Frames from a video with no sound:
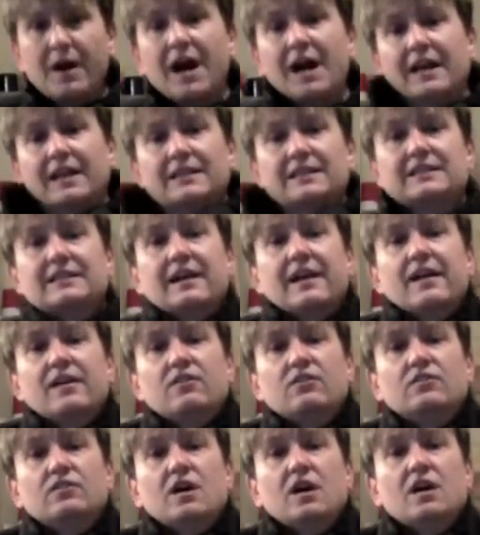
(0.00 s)
pocket
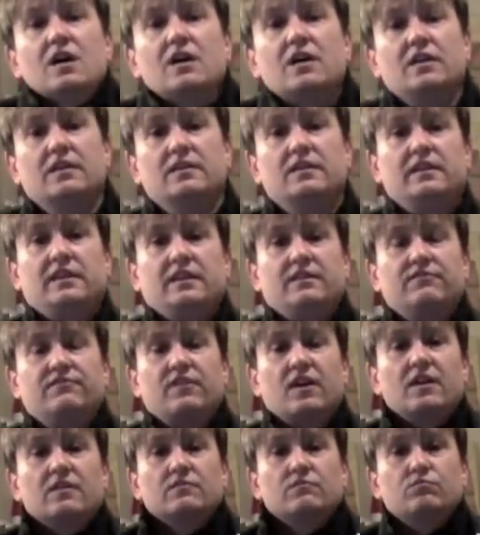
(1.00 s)
style on the
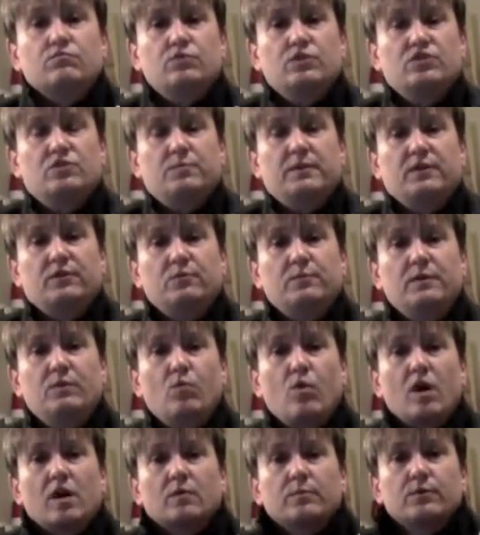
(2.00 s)
front, which appear to be
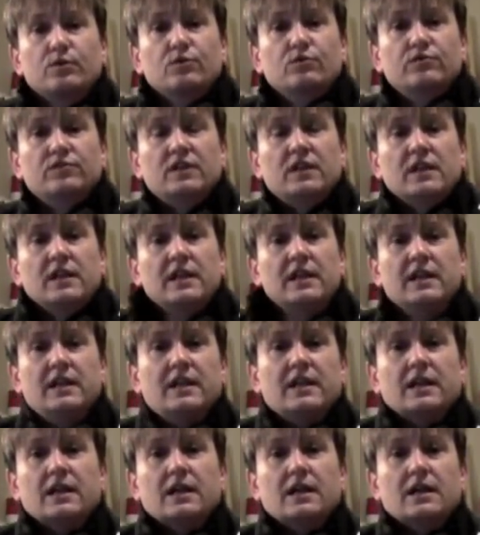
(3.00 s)
waterproof.
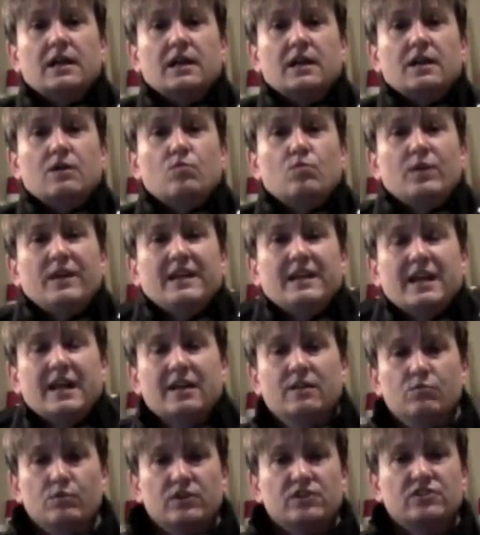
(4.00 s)
We
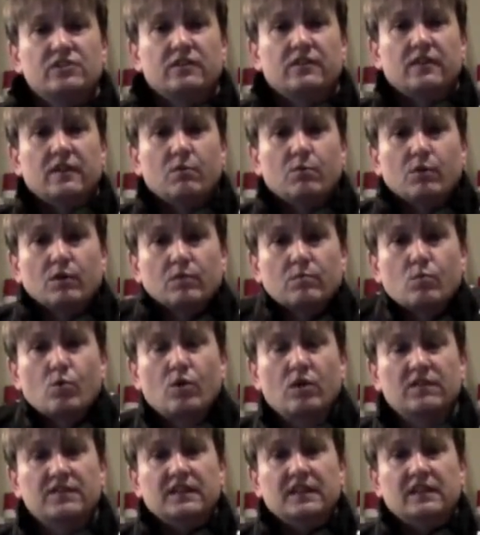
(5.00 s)
kind of wish that they were
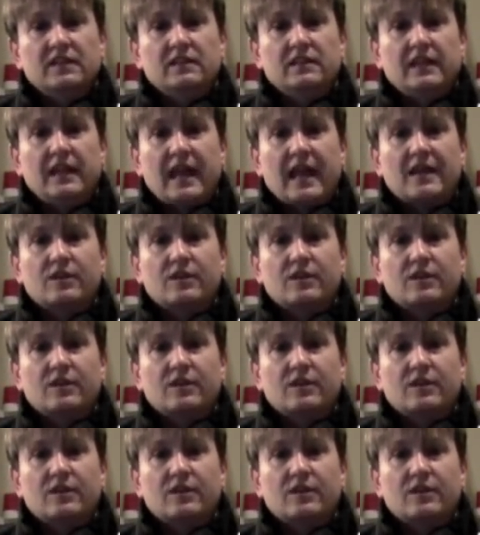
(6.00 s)
more of the